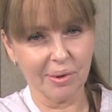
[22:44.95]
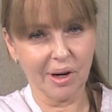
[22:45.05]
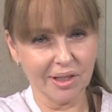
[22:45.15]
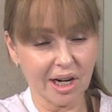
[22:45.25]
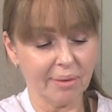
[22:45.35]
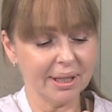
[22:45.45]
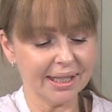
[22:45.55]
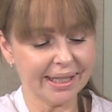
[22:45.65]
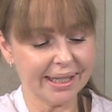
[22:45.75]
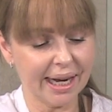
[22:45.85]
I'm going to
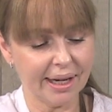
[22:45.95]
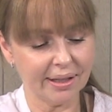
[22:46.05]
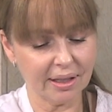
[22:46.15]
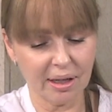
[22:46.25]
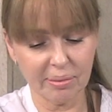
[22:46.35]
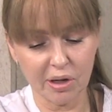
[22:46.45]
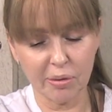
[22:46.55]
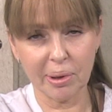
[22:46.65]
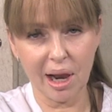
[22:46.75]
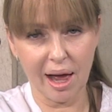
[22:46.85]
stand, and I'm going to
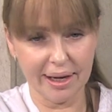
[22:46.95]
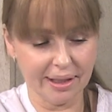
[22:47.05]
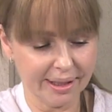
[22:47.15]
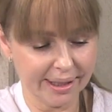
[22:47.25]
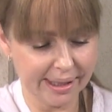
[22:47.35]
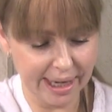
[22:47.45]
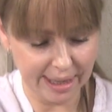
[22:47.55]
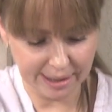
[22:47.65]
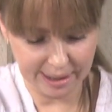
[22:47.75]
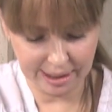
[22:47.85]
apply it
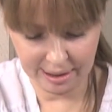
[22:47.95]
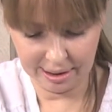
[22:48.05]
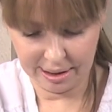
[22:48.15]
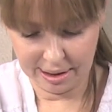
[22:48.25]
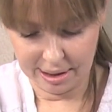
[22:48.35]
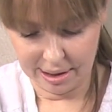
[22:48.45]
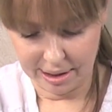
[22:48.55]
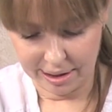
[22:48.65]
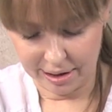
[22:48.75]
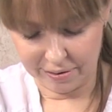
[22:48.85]
standing.
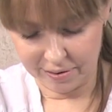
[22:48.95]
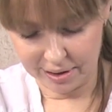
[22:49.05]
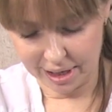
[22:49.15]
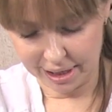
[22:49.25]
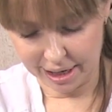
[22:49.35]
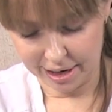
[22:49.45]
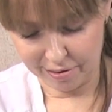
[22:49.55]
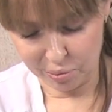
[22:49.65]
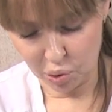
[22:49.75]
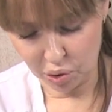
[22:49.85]
I feel like I
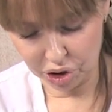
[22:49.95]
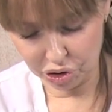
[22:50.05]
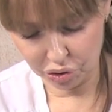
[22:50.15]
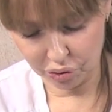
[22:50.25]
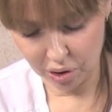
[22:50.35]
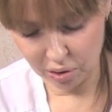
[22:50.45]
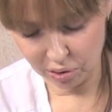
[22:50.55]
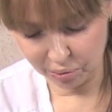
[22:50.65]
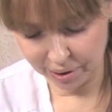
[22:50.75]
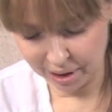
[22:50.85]
have more
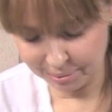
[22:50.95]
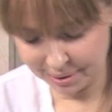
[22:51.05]
control when I'm